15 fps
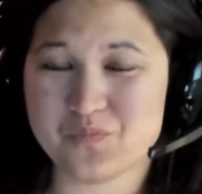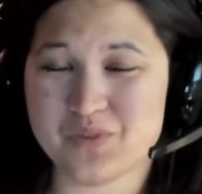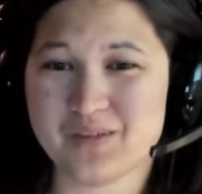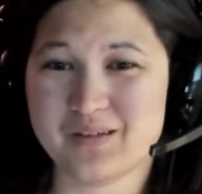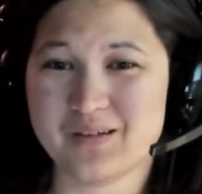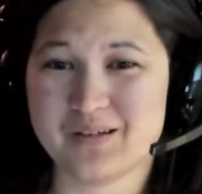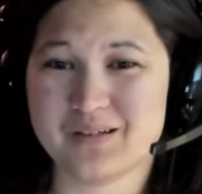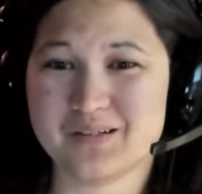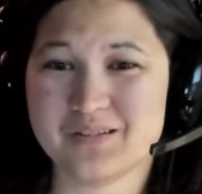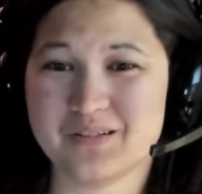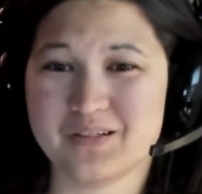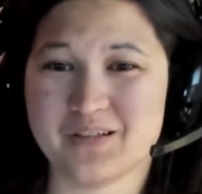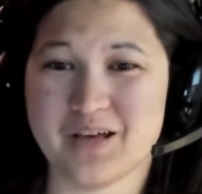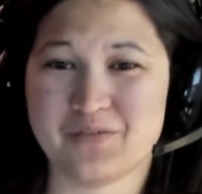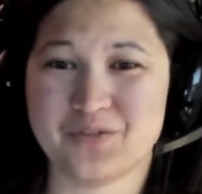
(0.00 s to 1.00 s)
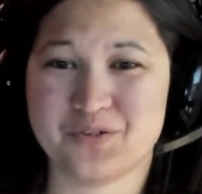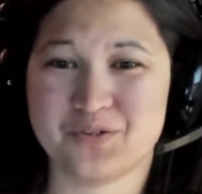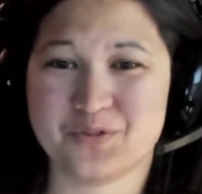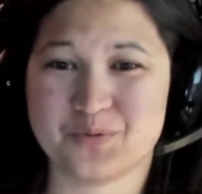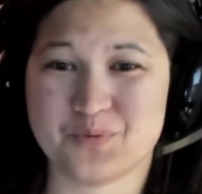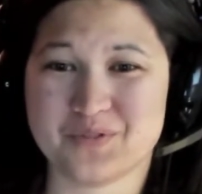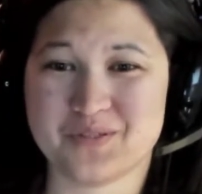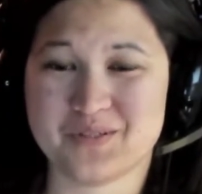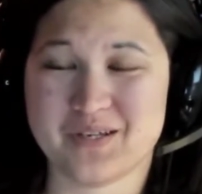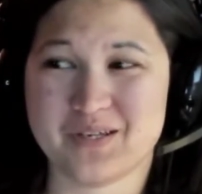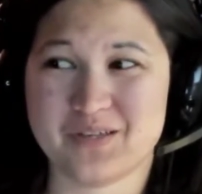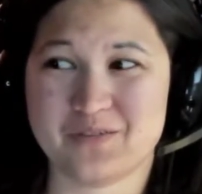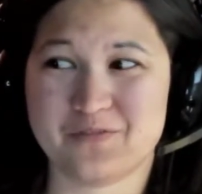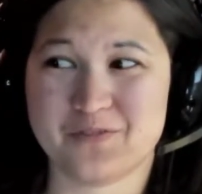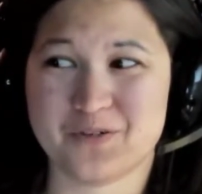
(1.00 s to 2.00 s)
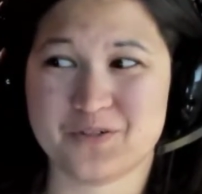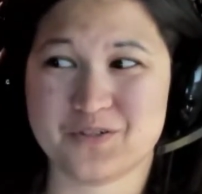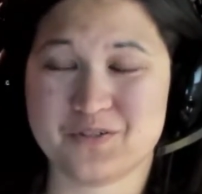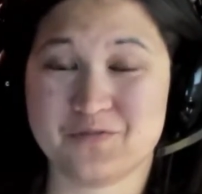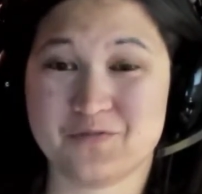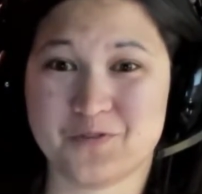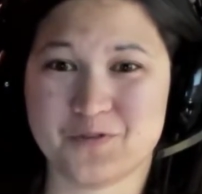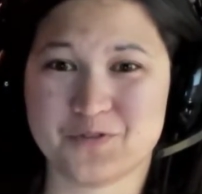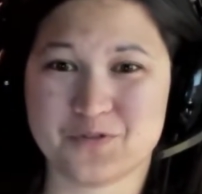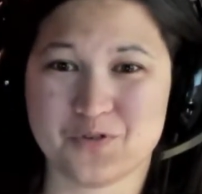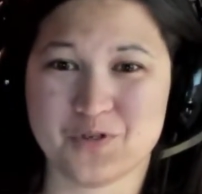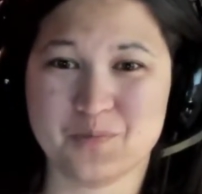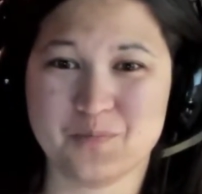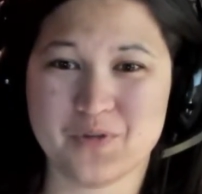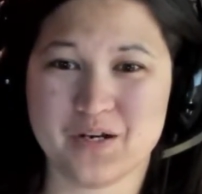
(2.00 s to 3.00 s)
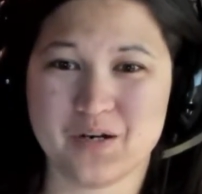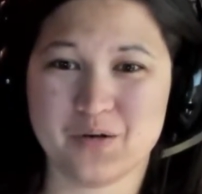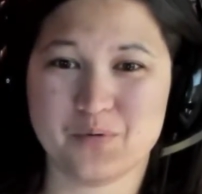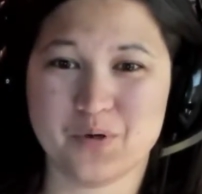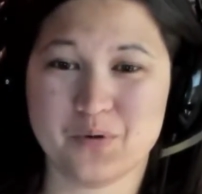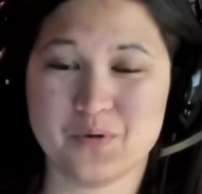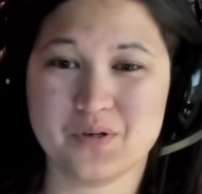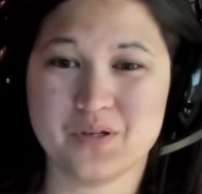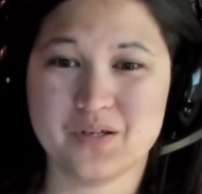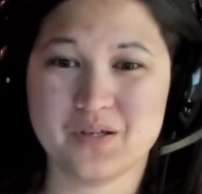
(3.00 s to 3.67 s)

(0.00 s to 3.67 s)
the Lavenders was like the first full script that I wrote.